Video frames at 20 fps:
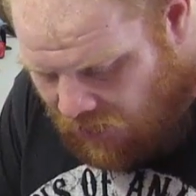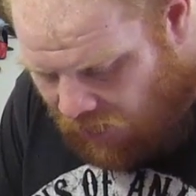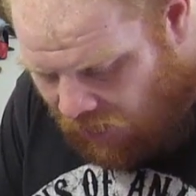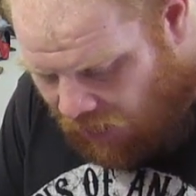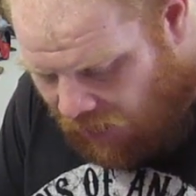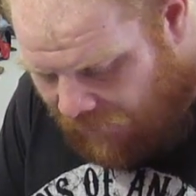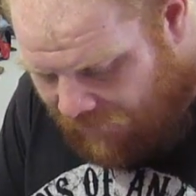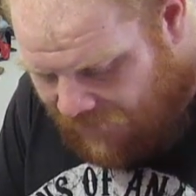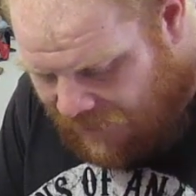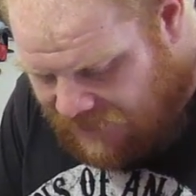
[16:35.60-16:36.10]

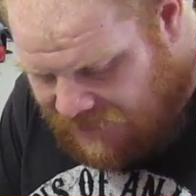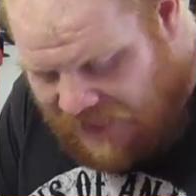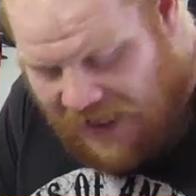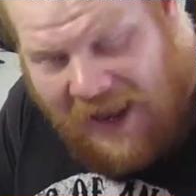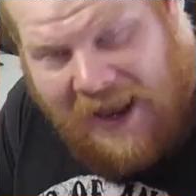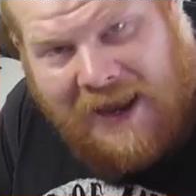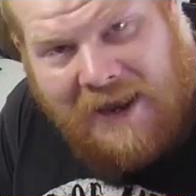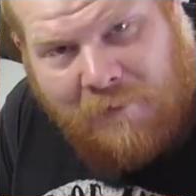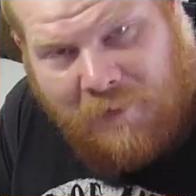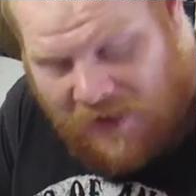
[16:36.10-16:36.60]
on the
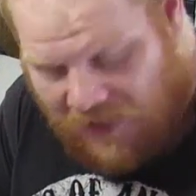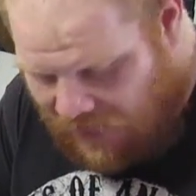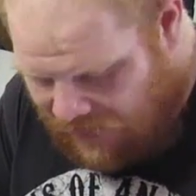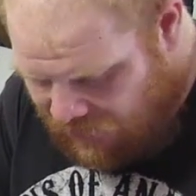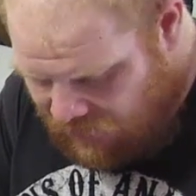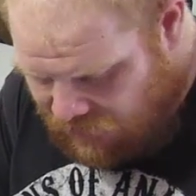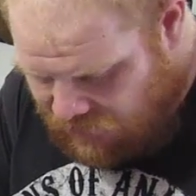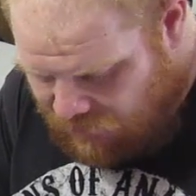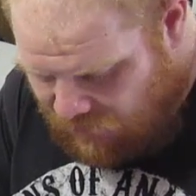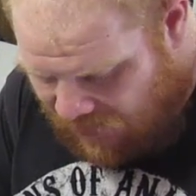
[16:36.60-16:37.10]
tape, and I
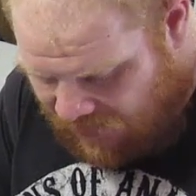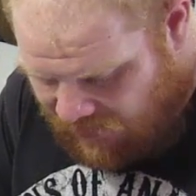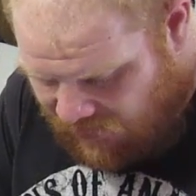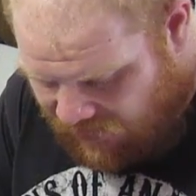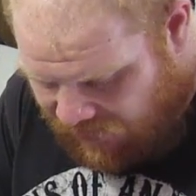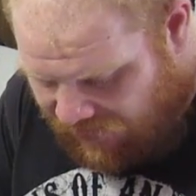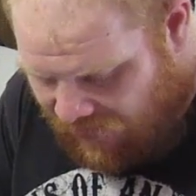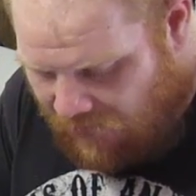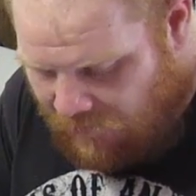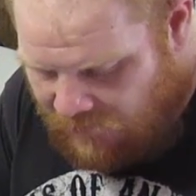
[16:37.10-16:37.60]
use my
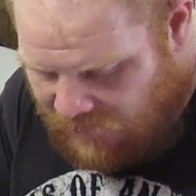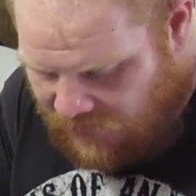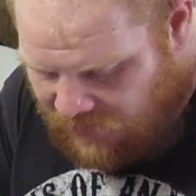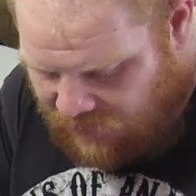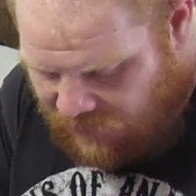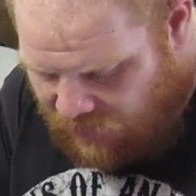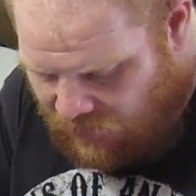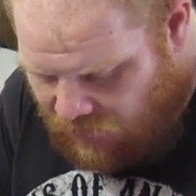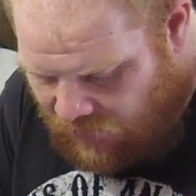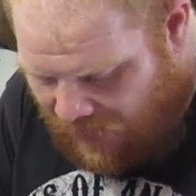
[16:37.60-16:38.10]
thumb to
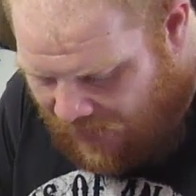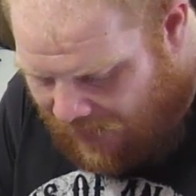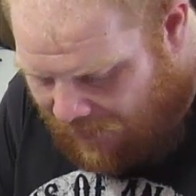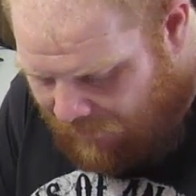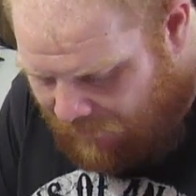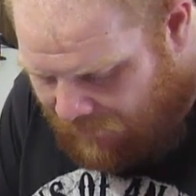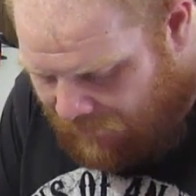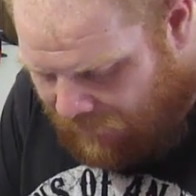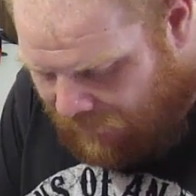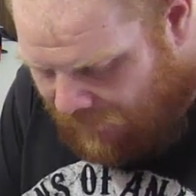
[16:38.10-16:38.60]
do
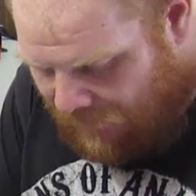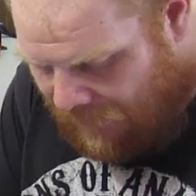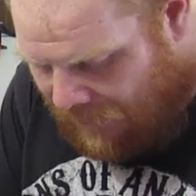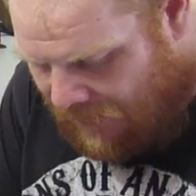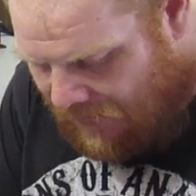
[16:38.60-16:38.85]
that.